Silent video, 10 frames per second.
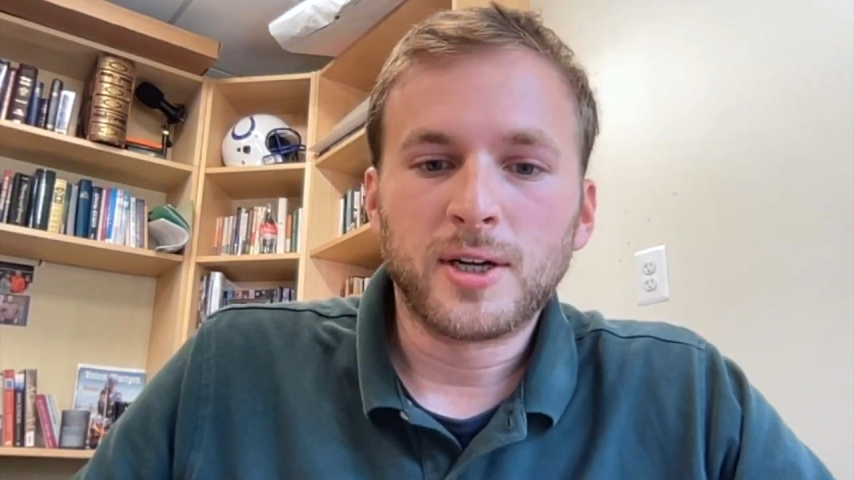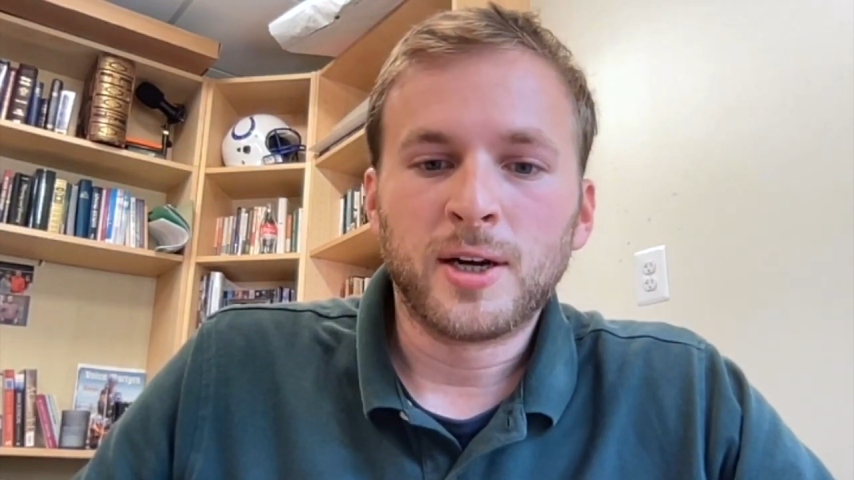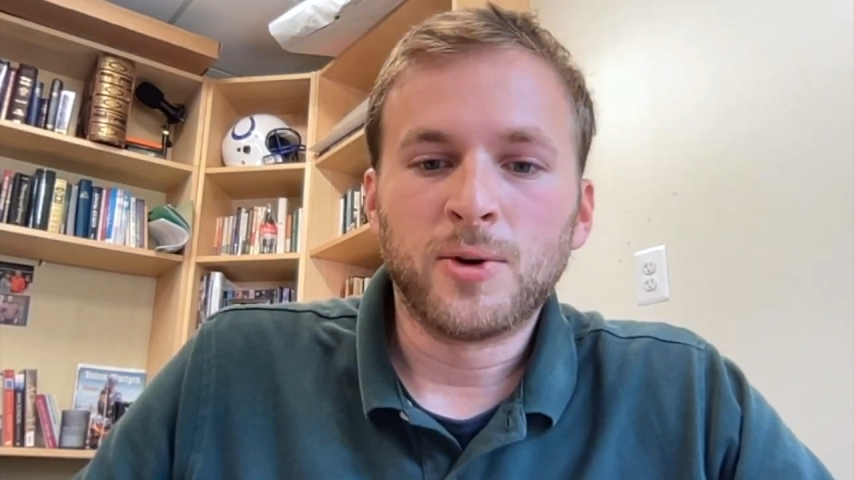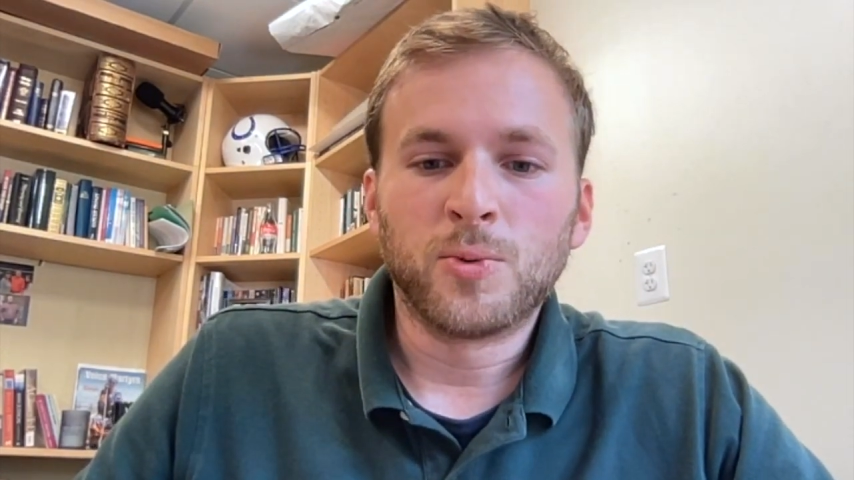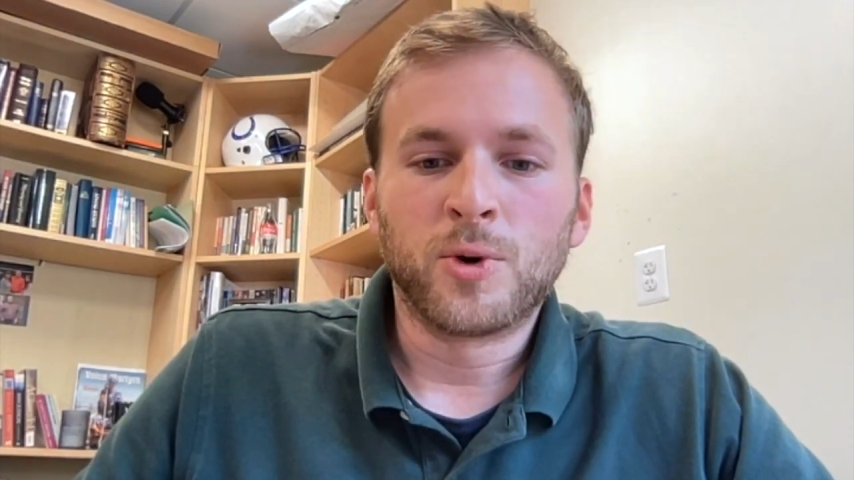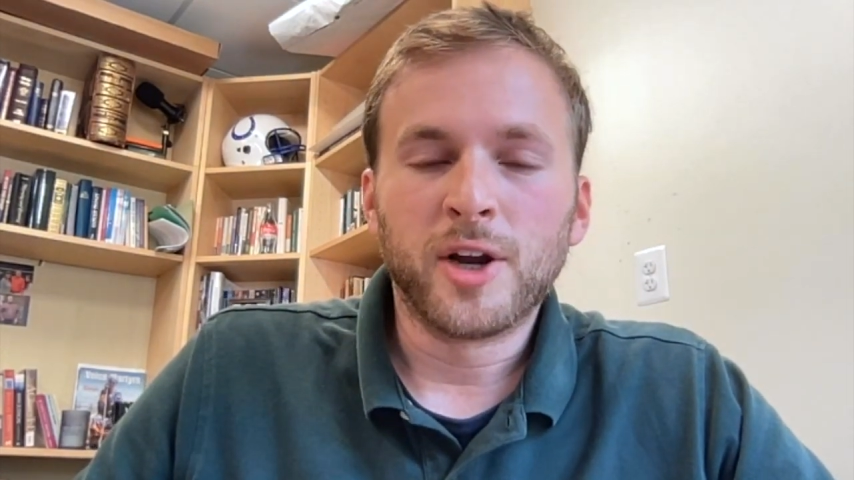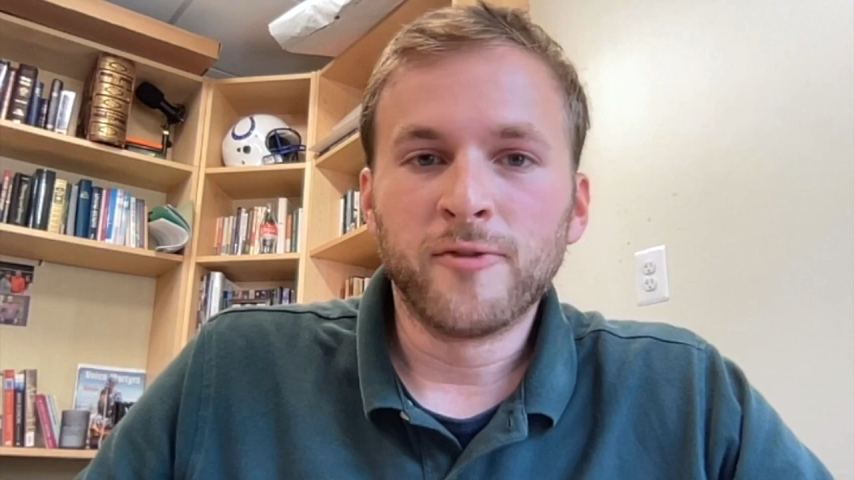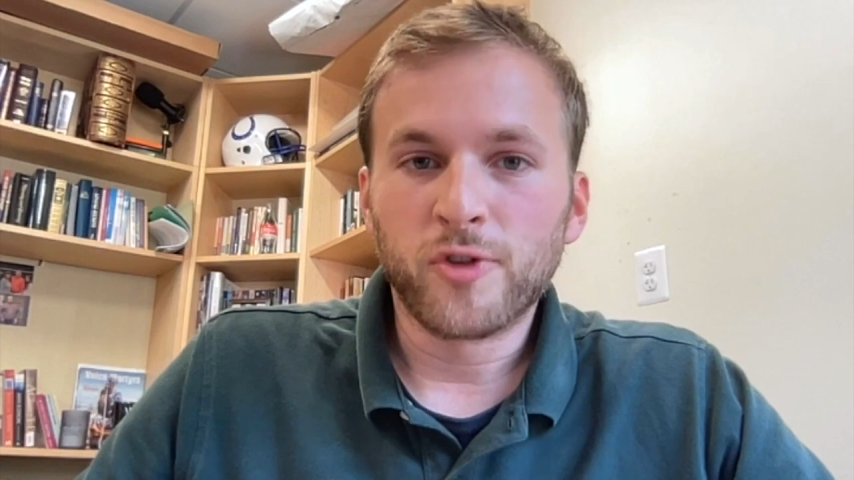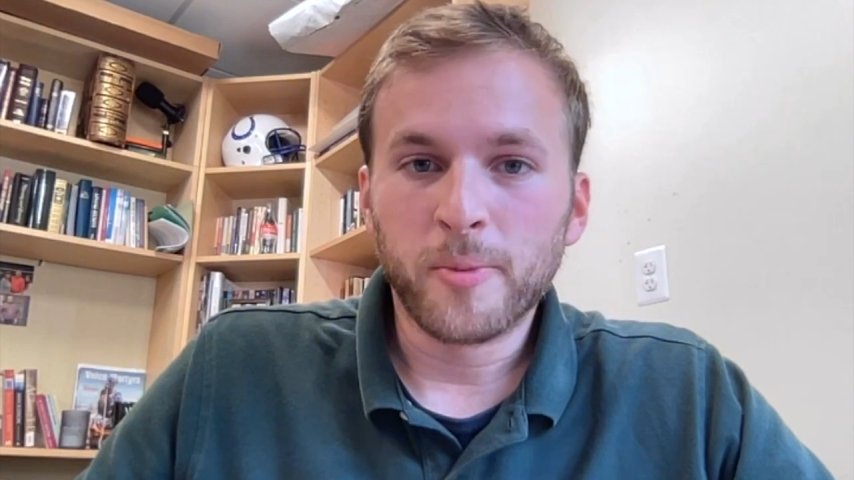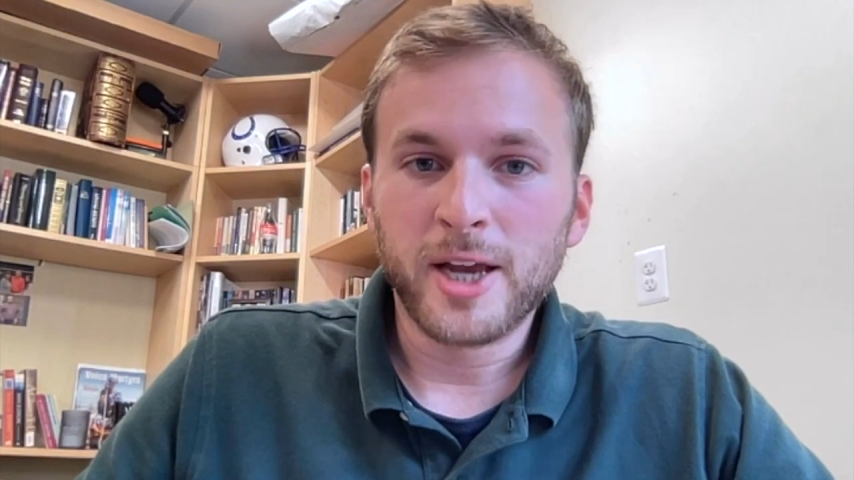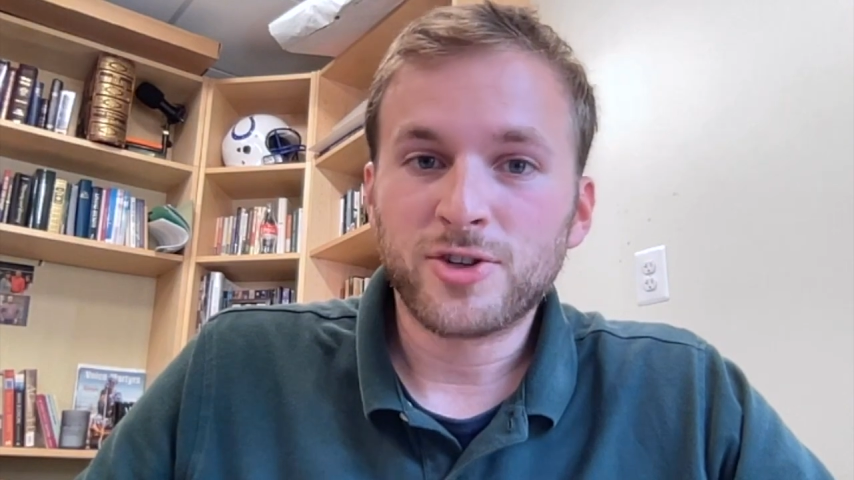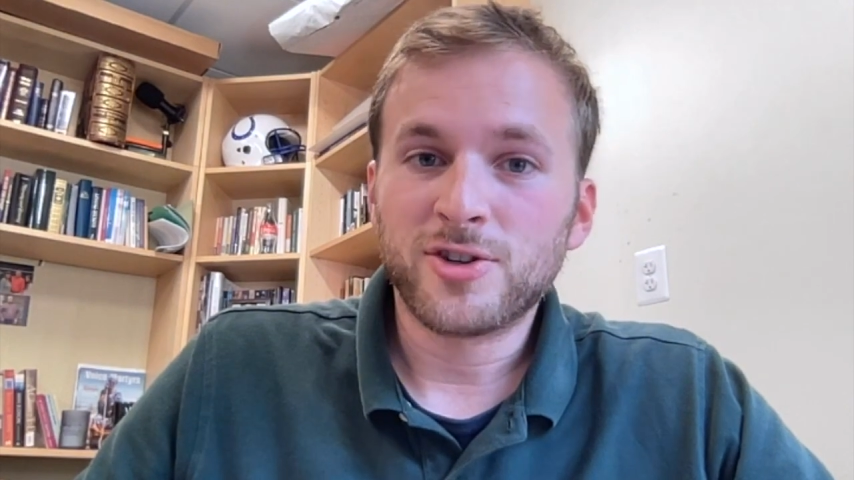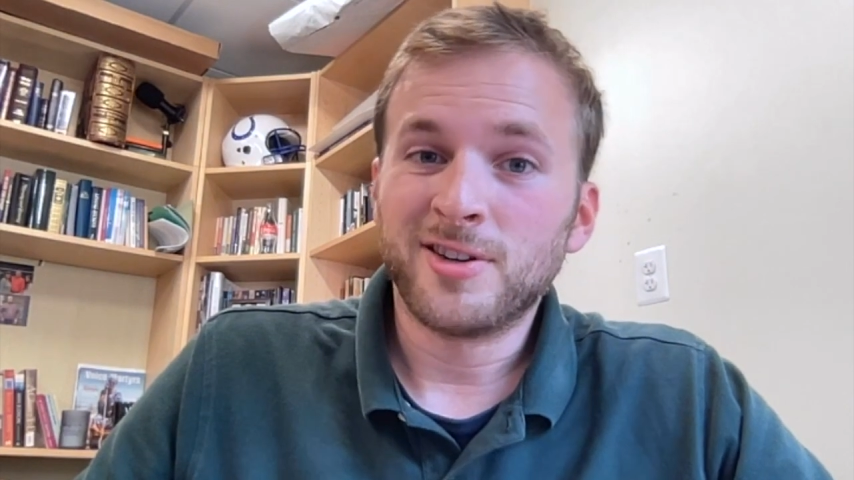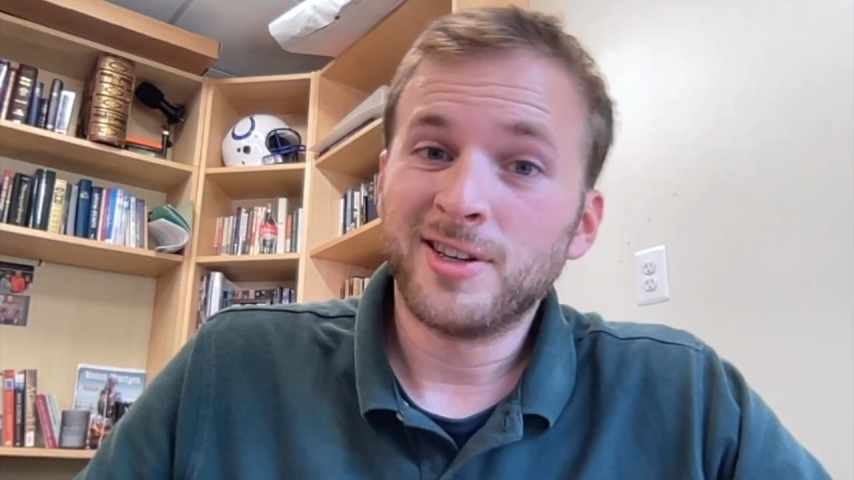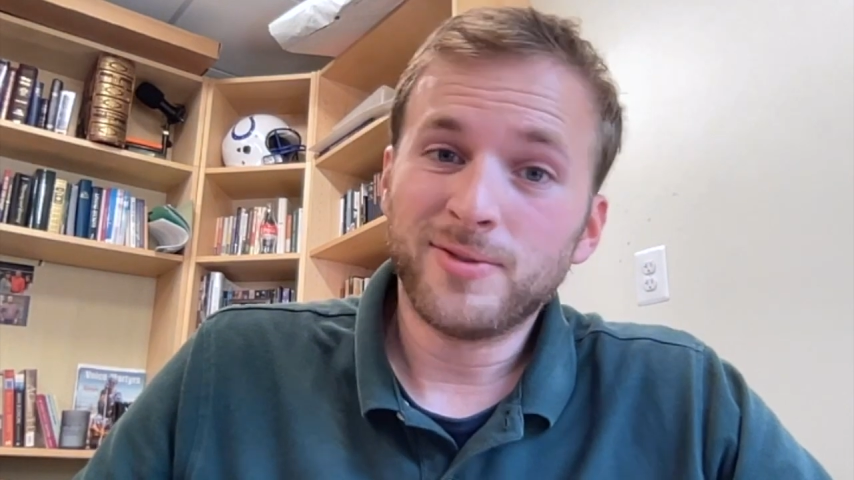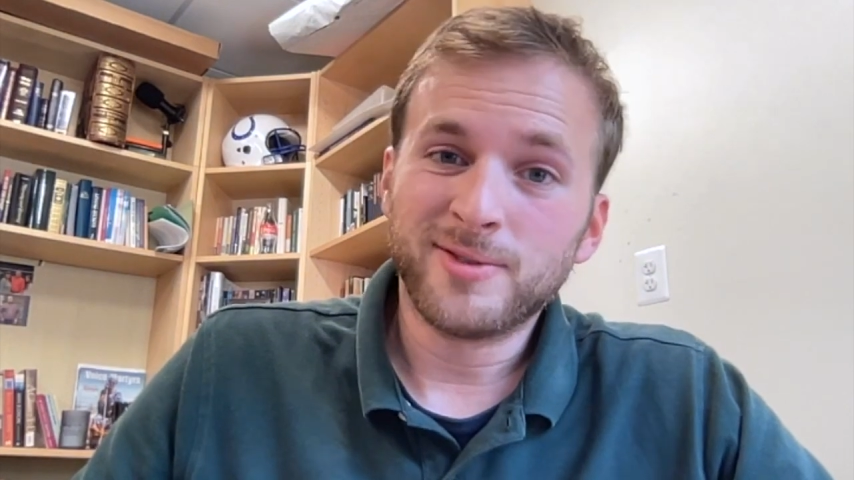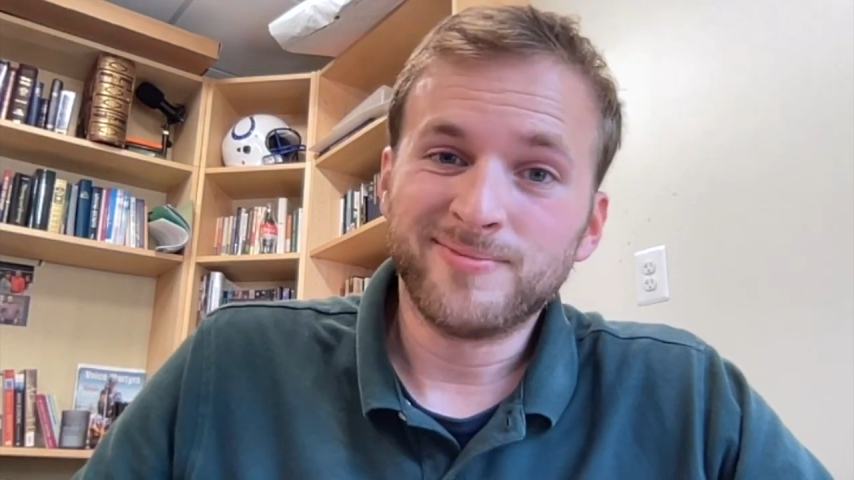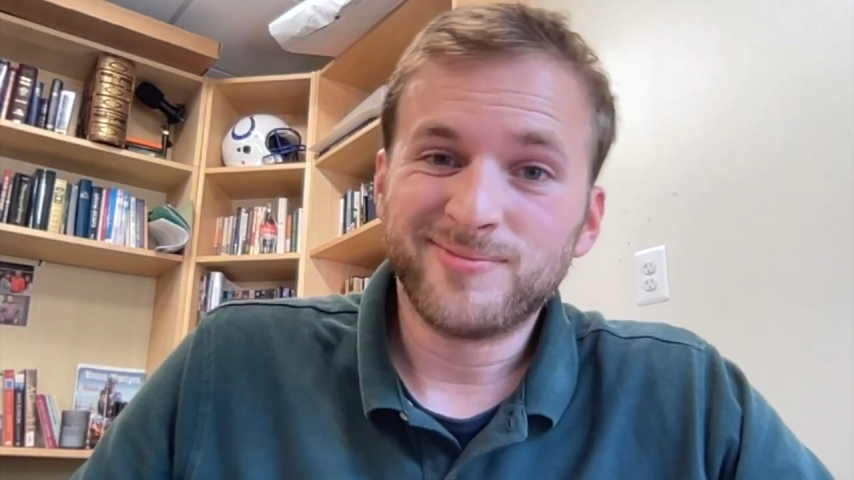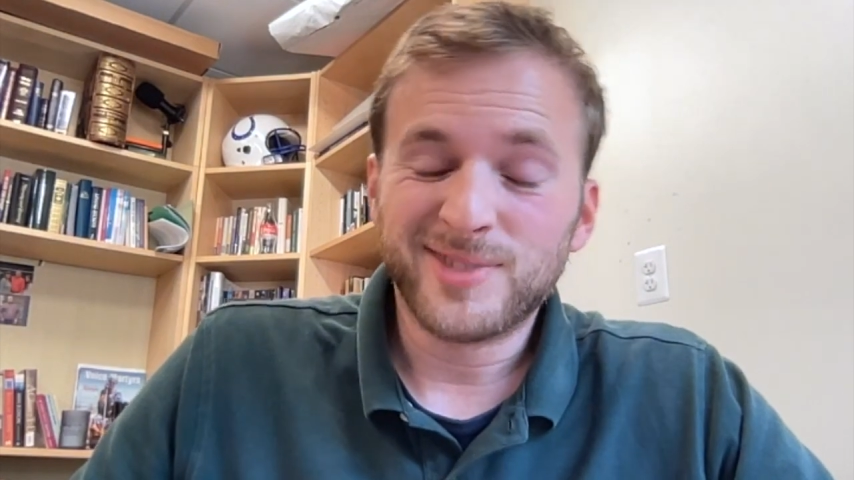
where information and even